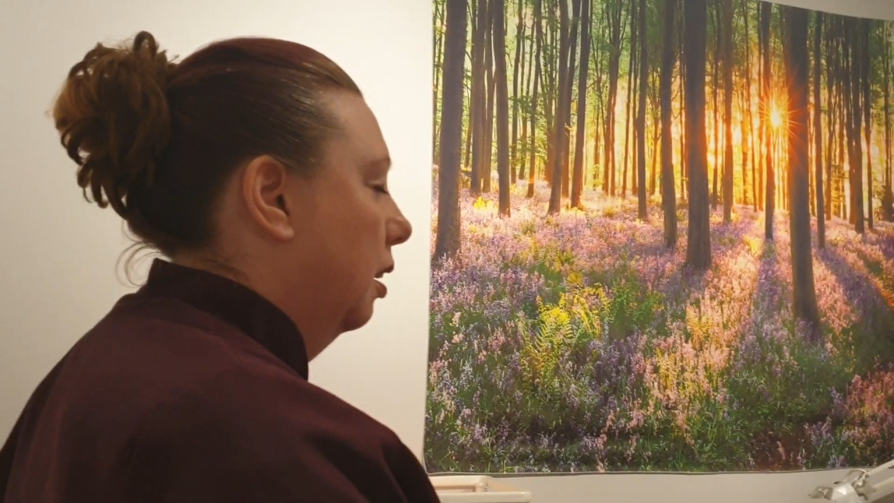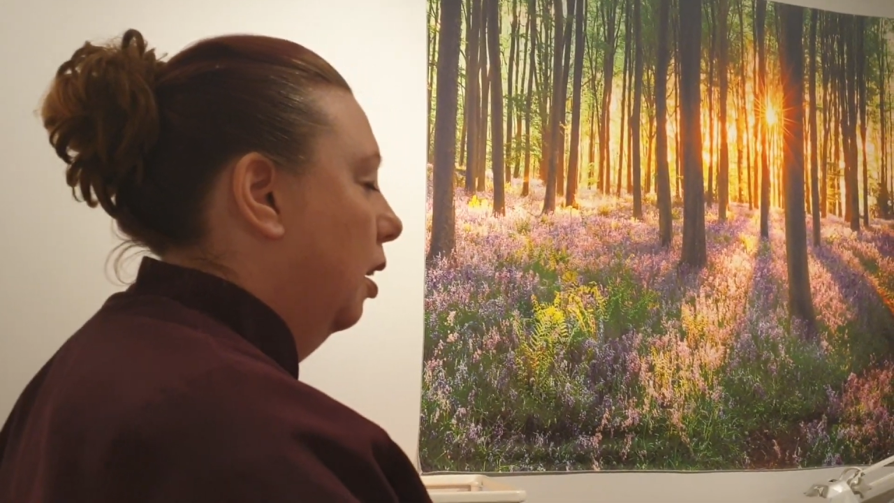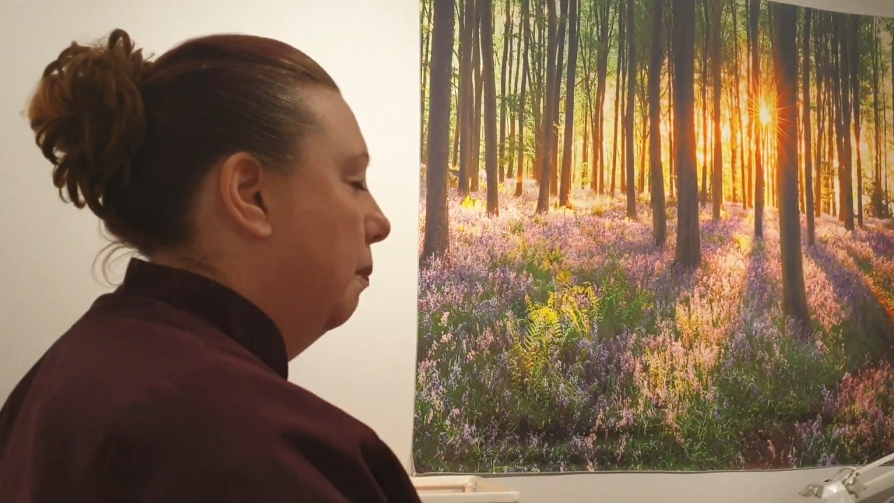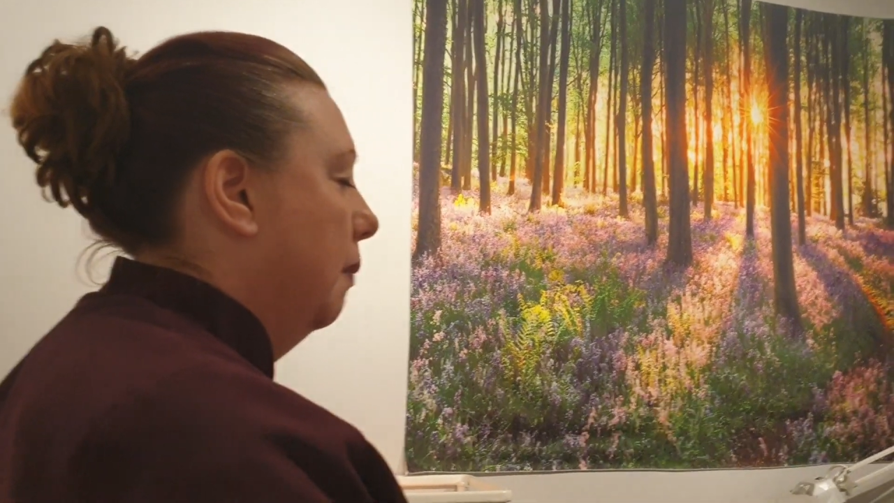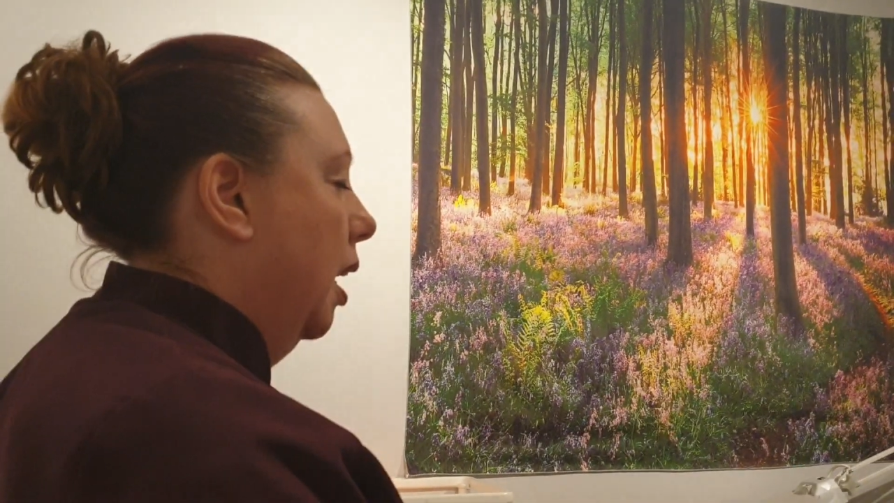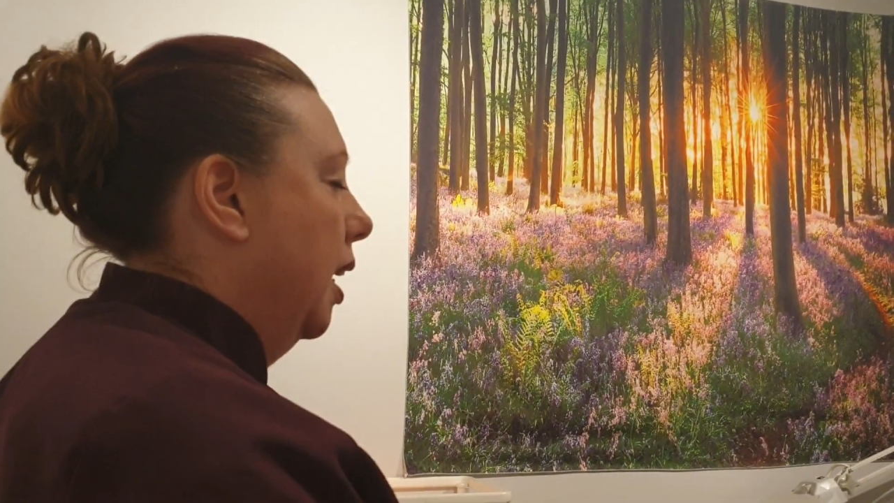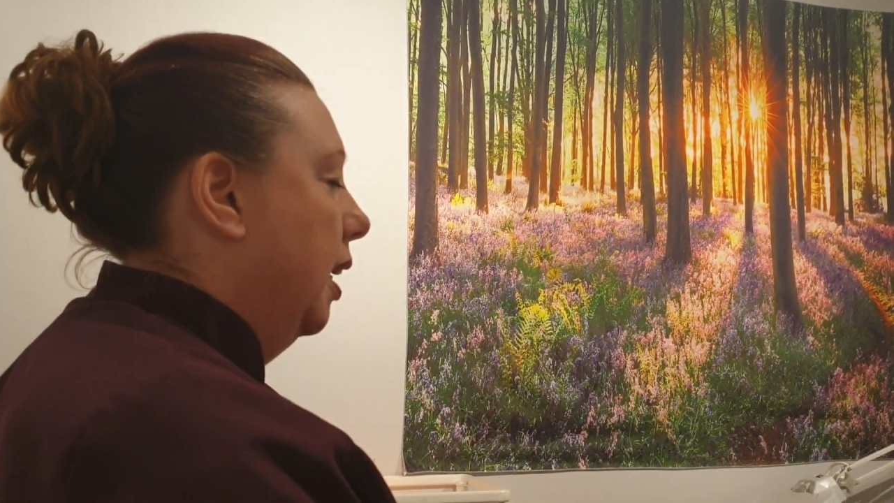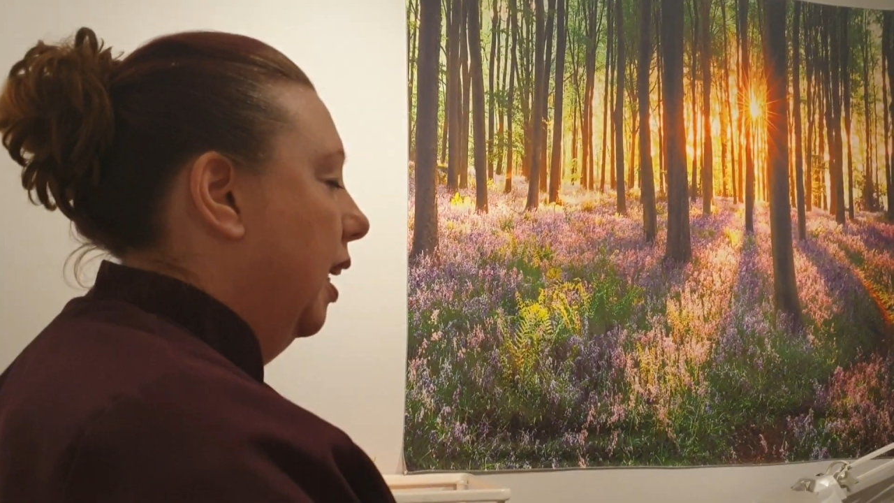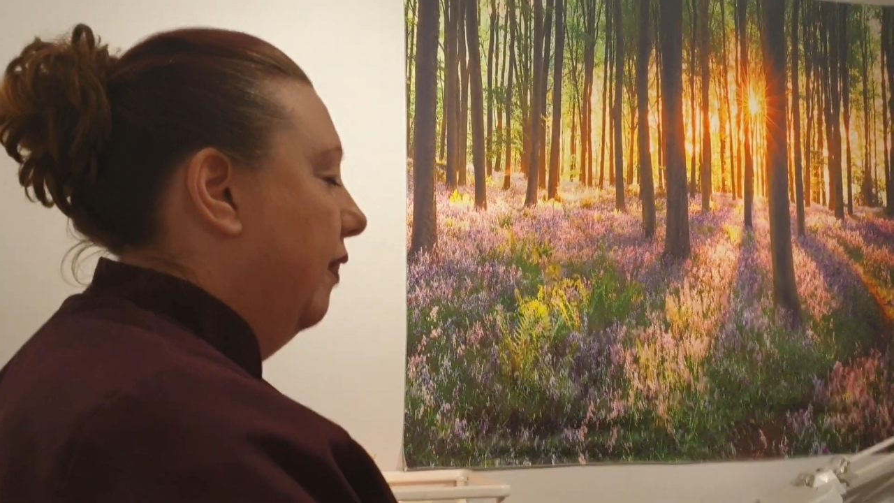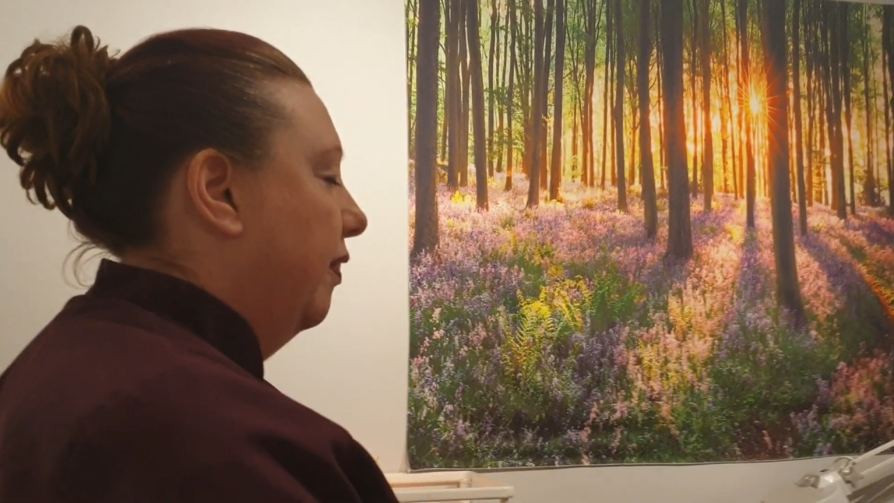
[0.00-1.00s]
up my
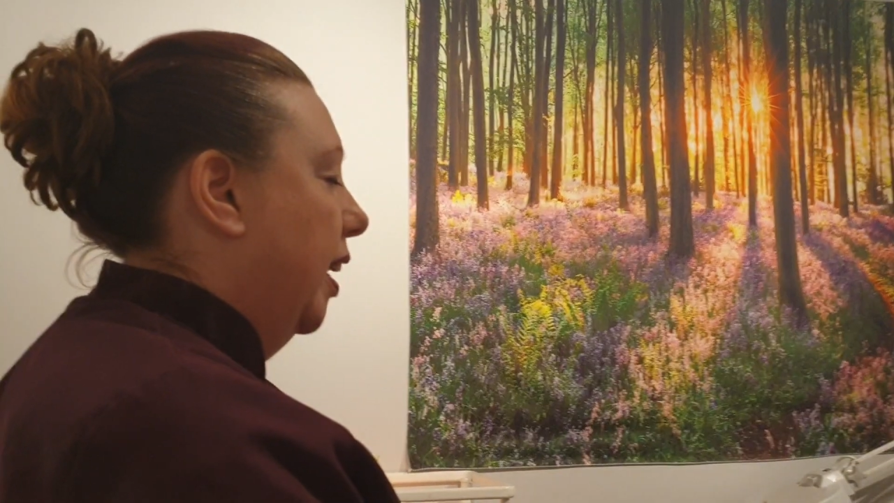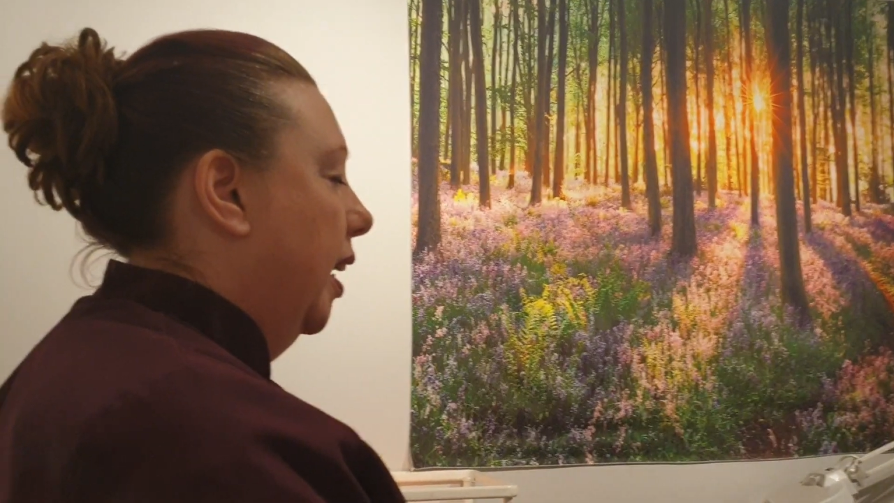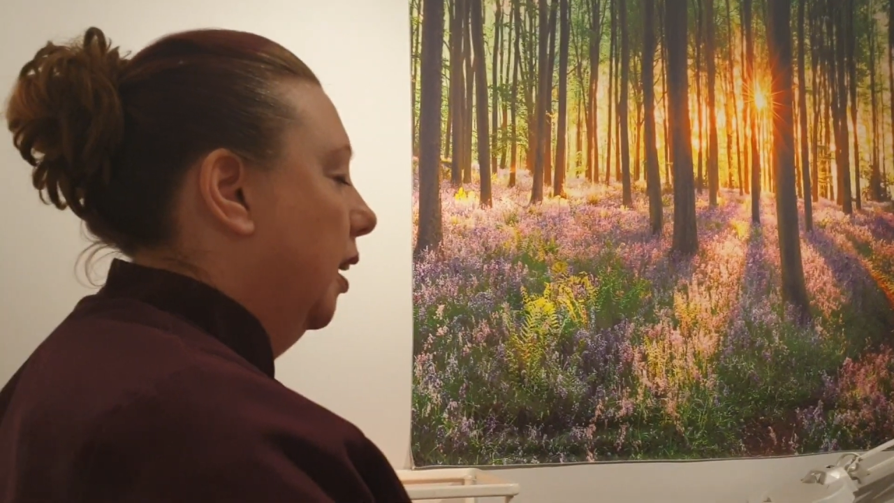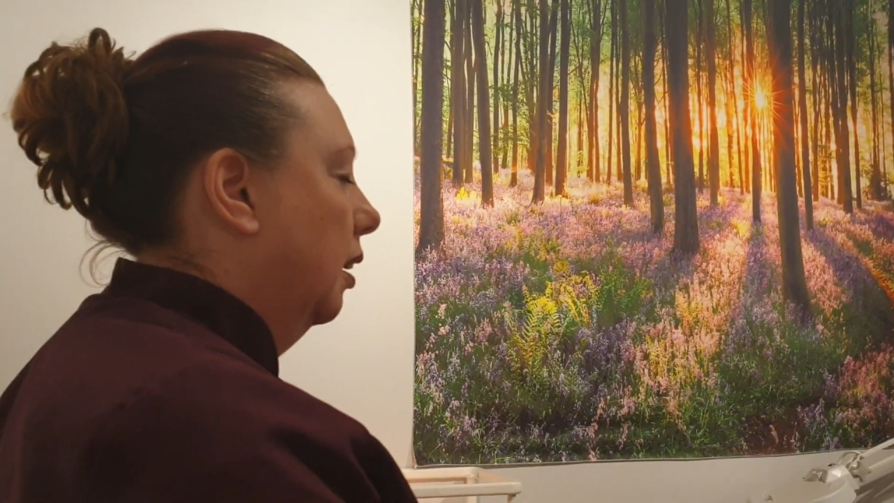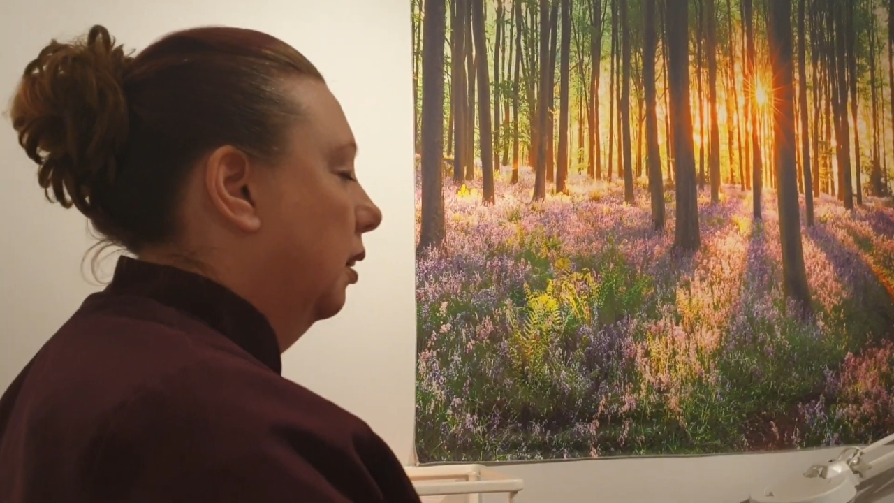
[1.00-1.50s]
left leg,